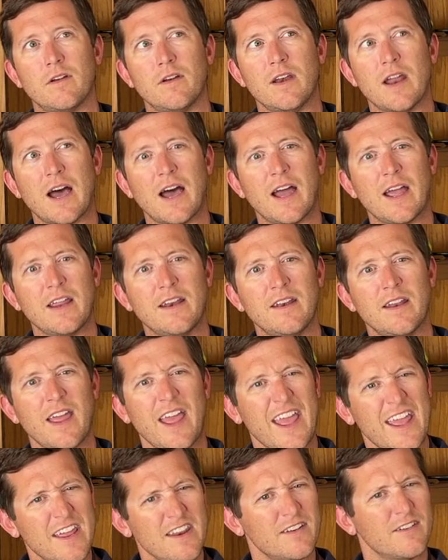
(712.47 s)

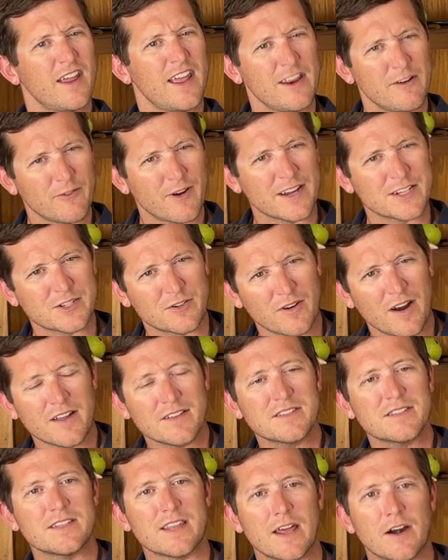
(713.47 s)
eight
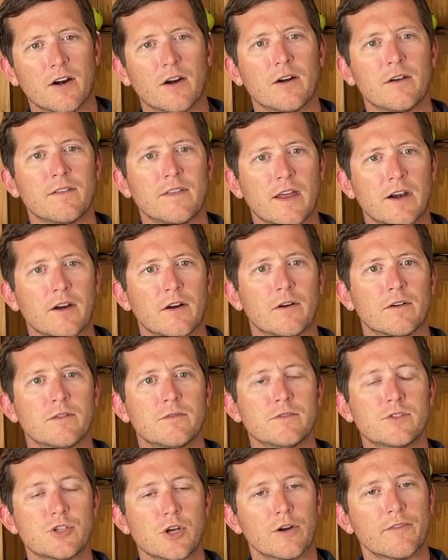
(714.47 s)
restaurants that are
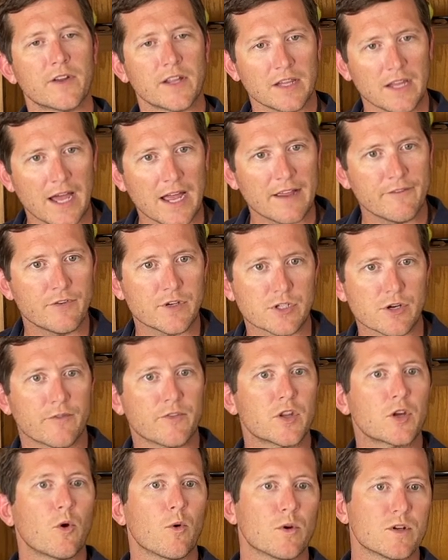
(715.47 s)
serving lionfish over
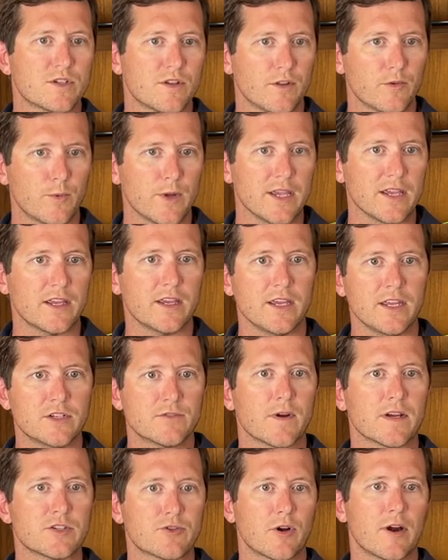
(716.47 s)
the course of the week. Each
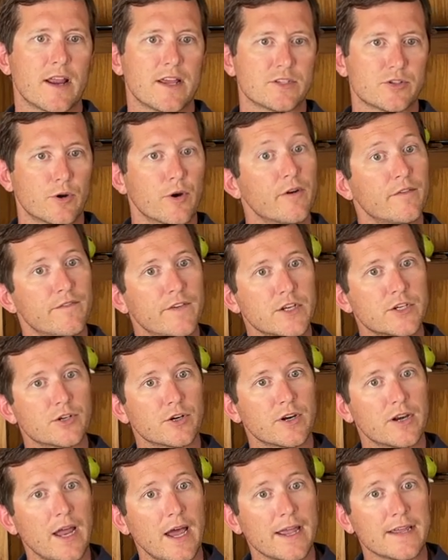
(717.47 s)
restaurant has their own
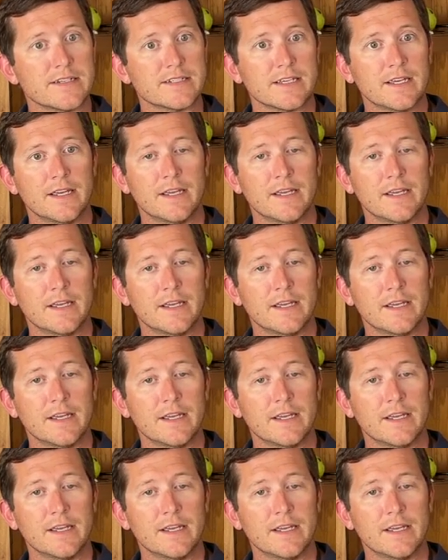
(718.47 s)
featured night.